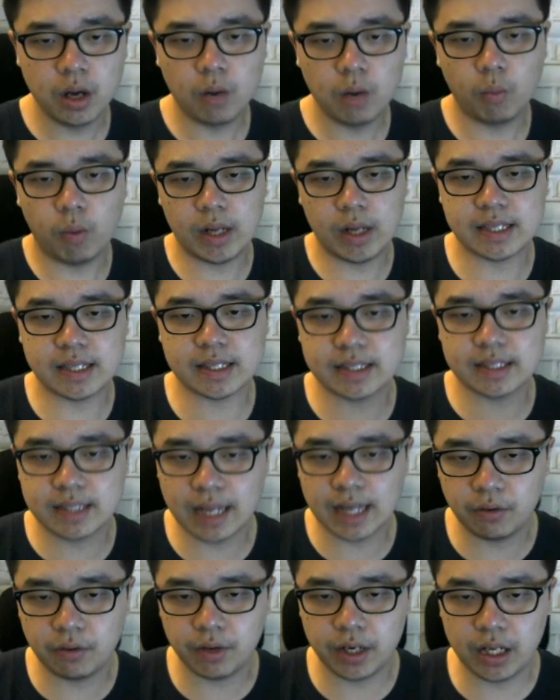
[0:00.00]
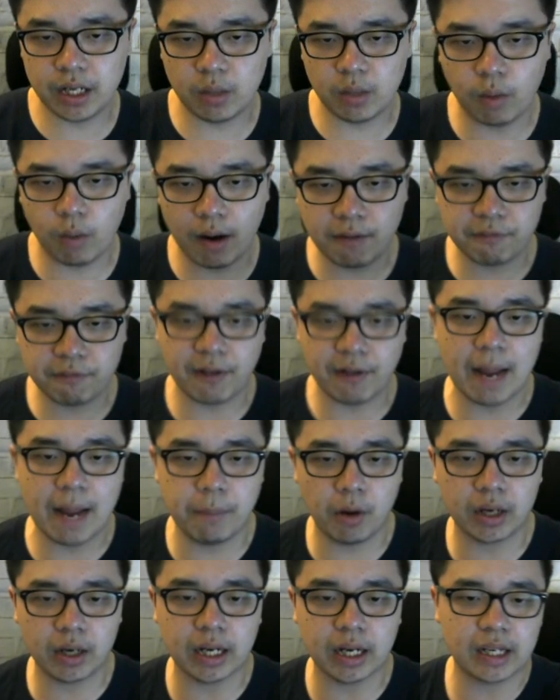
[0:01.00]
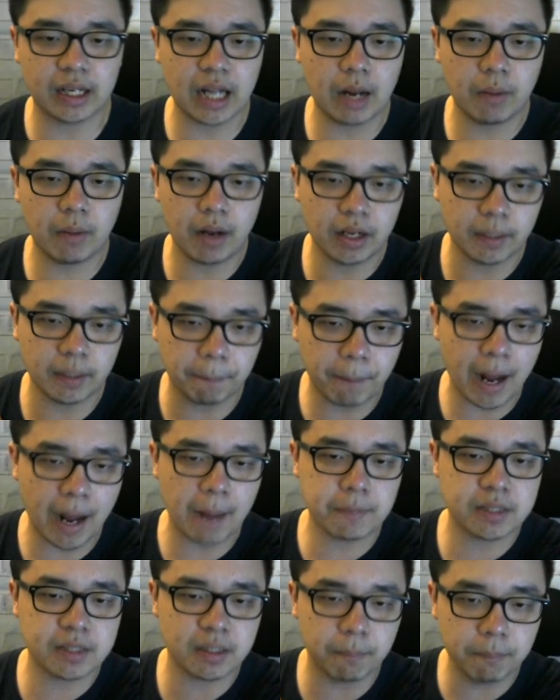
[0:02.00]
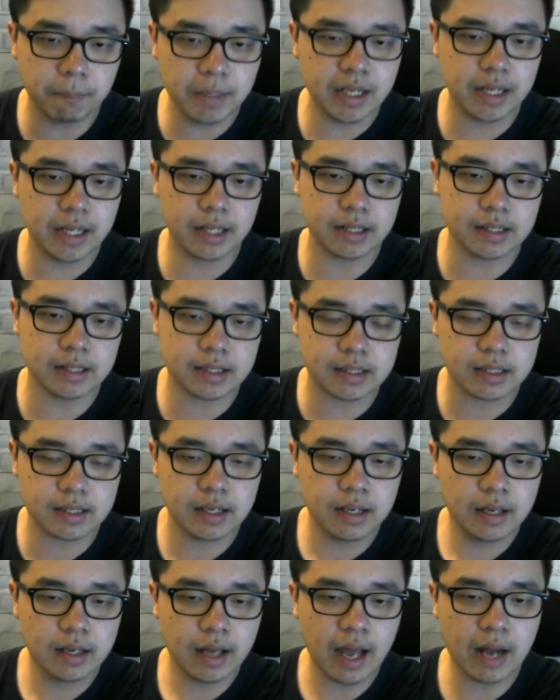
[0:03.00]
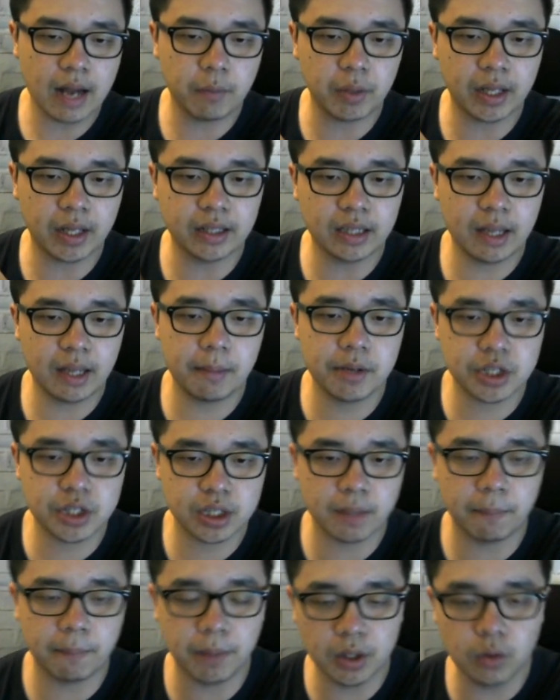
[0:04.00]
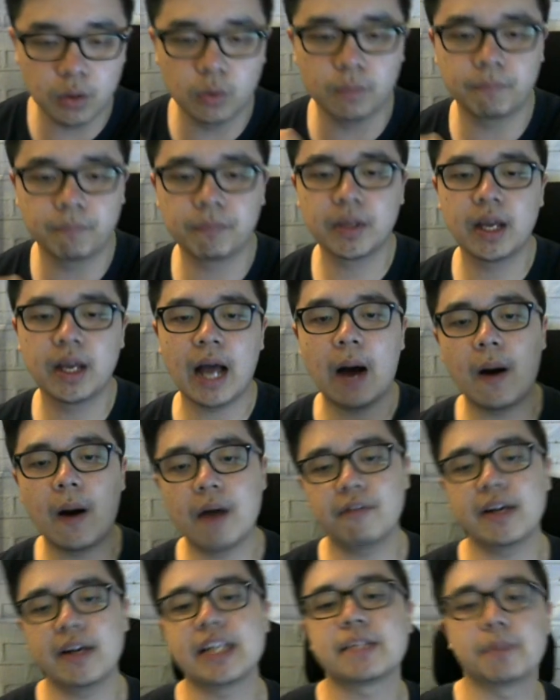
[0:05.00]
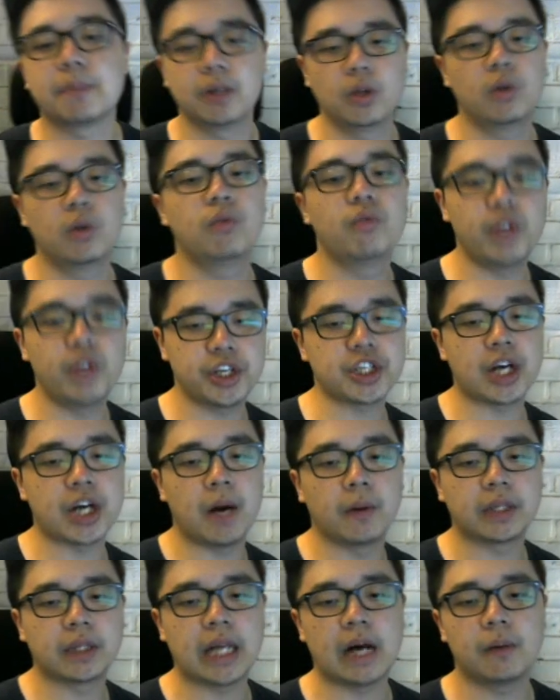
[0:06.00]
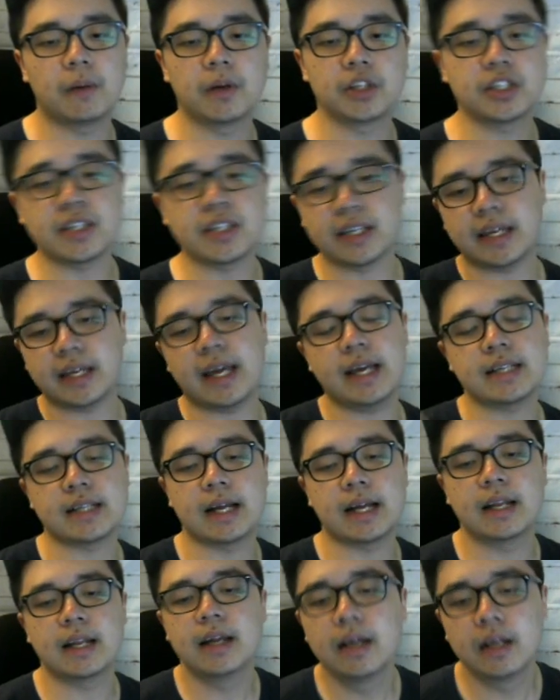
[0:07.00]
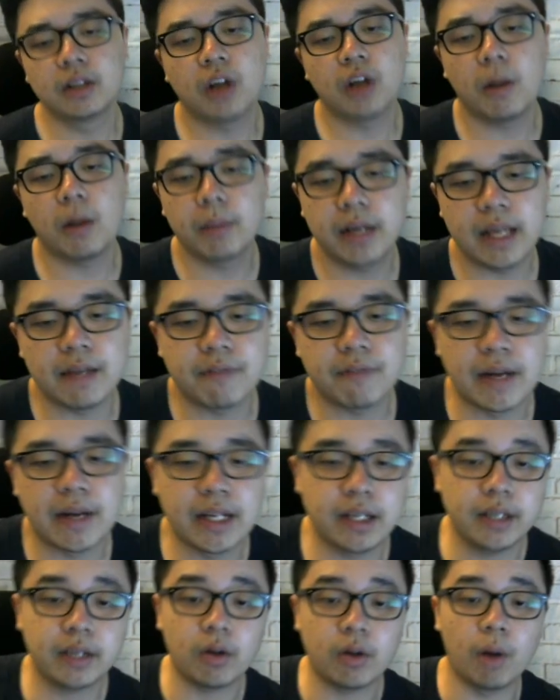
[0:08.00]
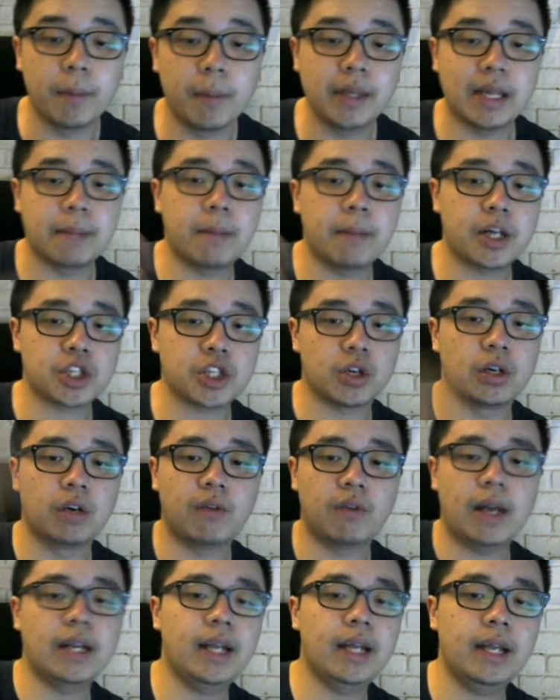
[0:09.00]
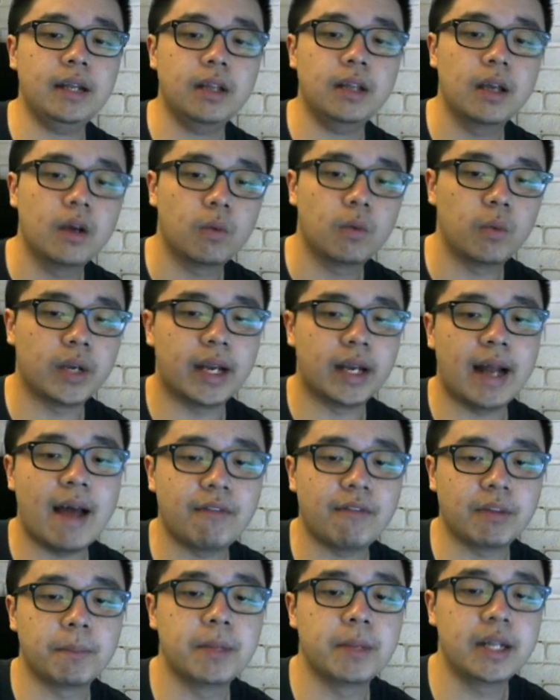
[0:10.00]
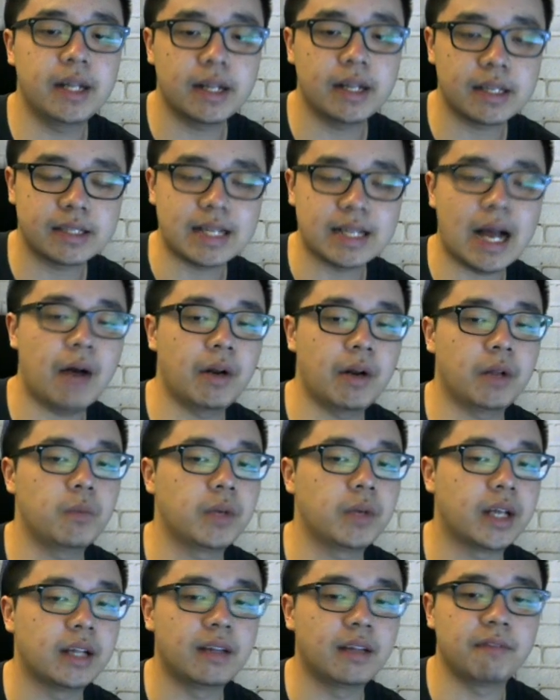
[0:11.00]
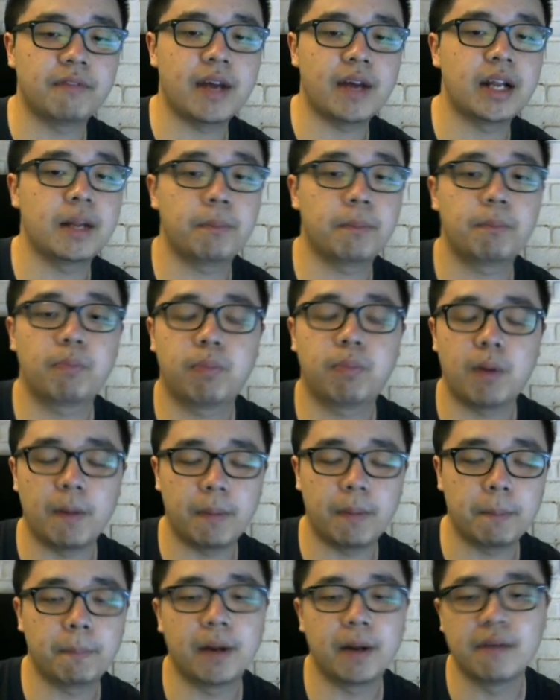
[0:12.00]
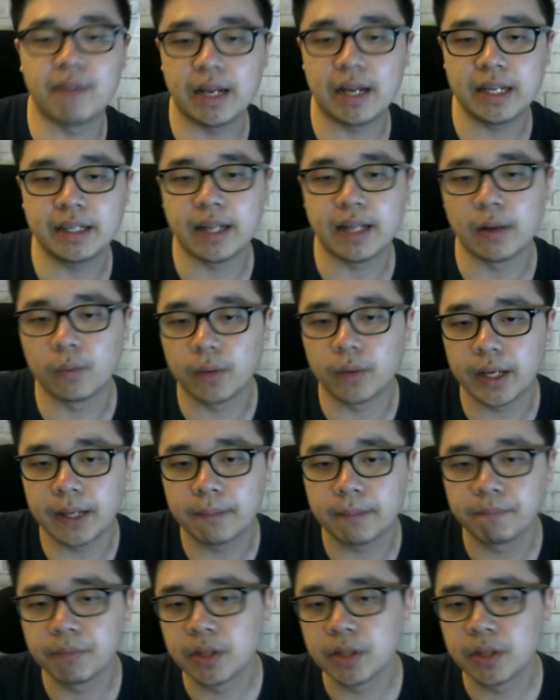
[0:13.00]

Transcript: Once it's done already, 1 Fireball can kill out the pups, the minions, and we can damage the balloon. However, his balloon reached our tower, just in case that normally if I didn't commit that much on the right lane, we can have the minions down and we can defend it perfectly that way.